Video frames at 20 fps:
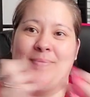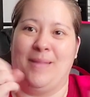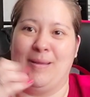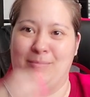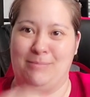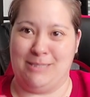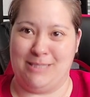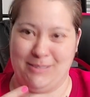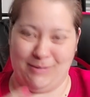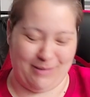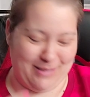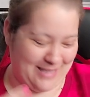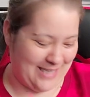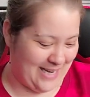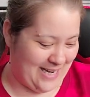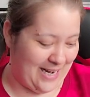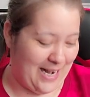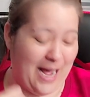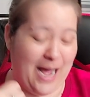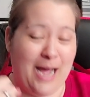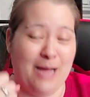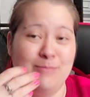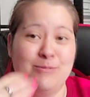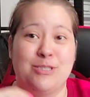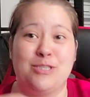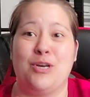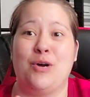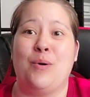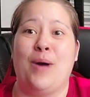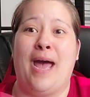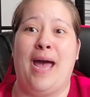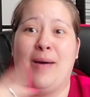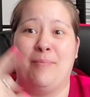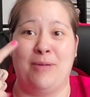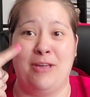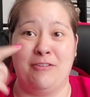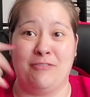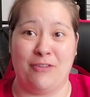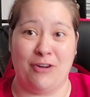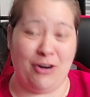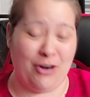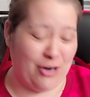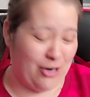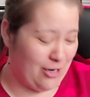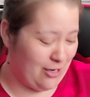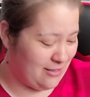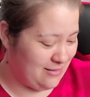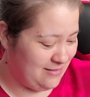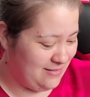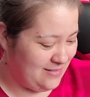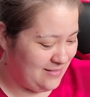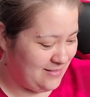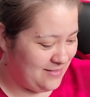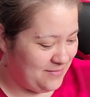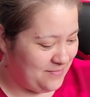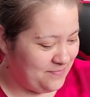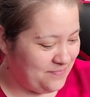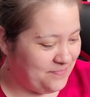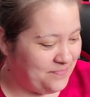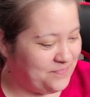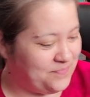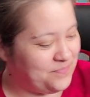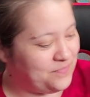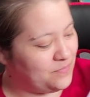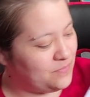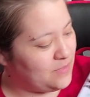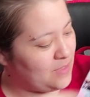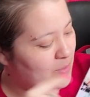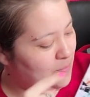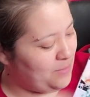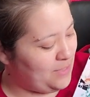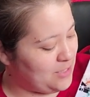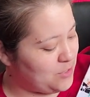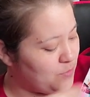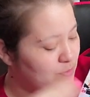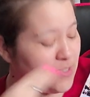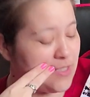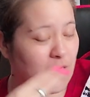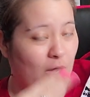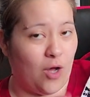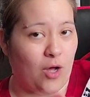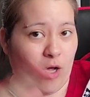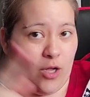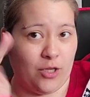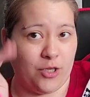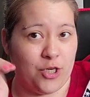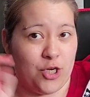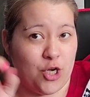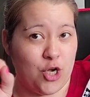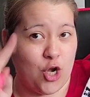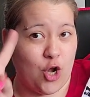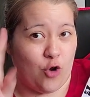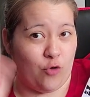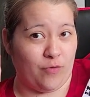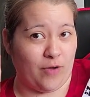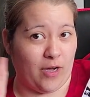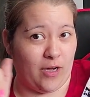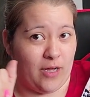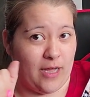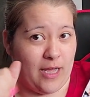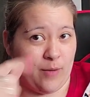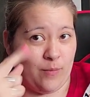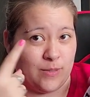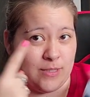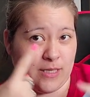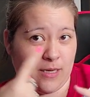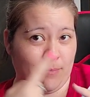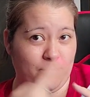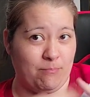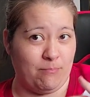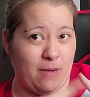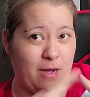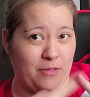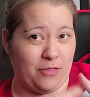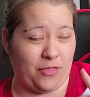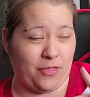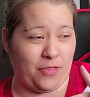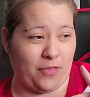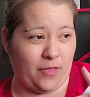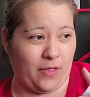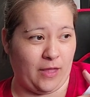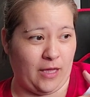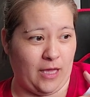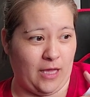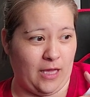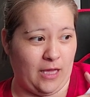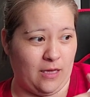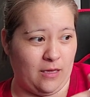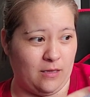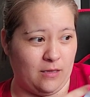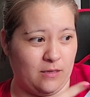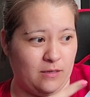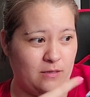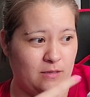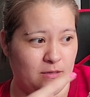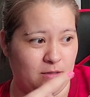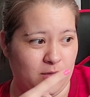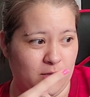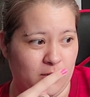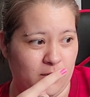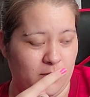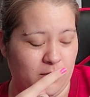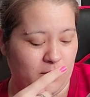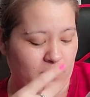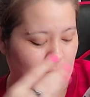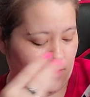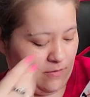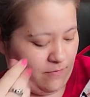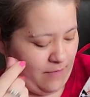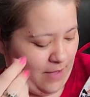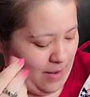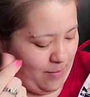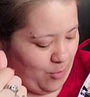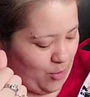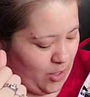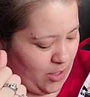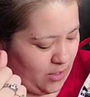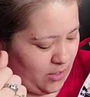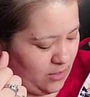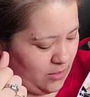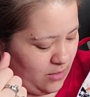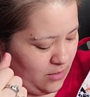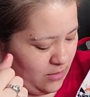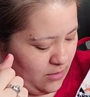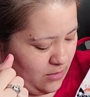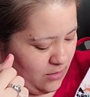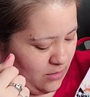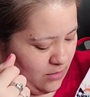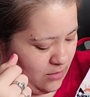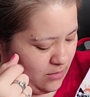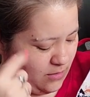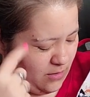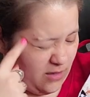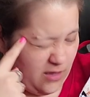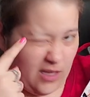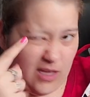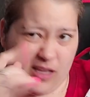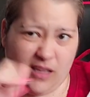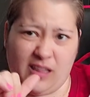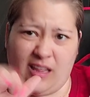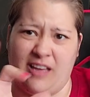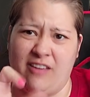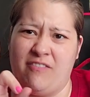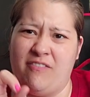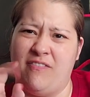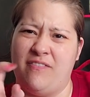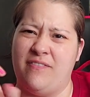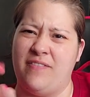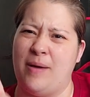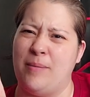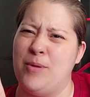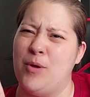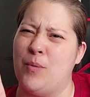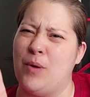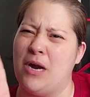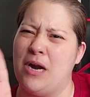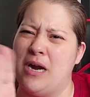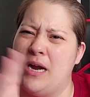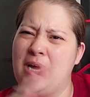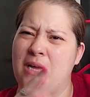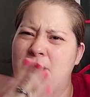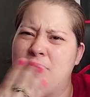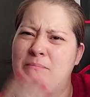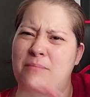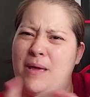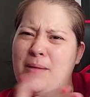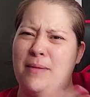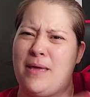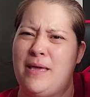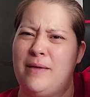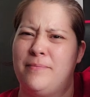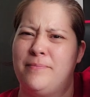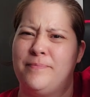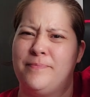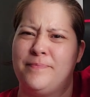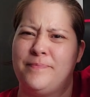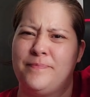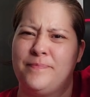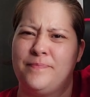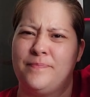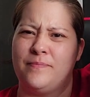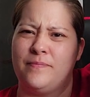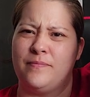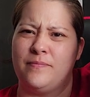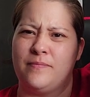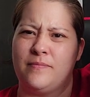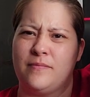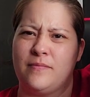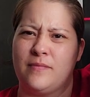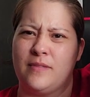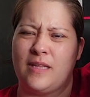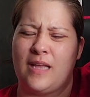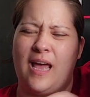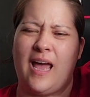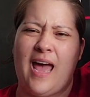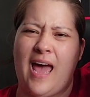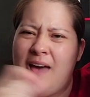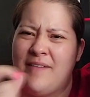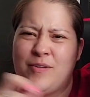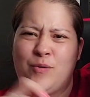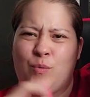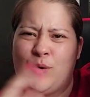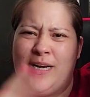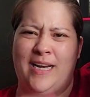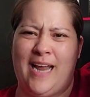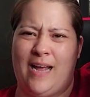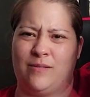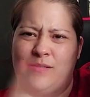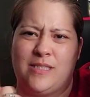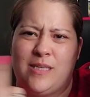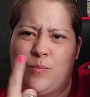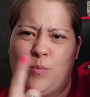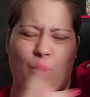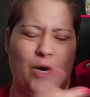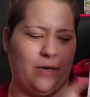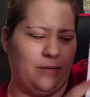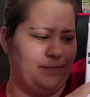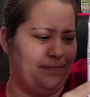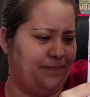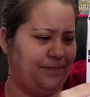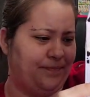I'm so excited. I'm so happy for her. This one's called Nova. It was a monthly fabric, I think in like February, maybe? I have it written down somewhere.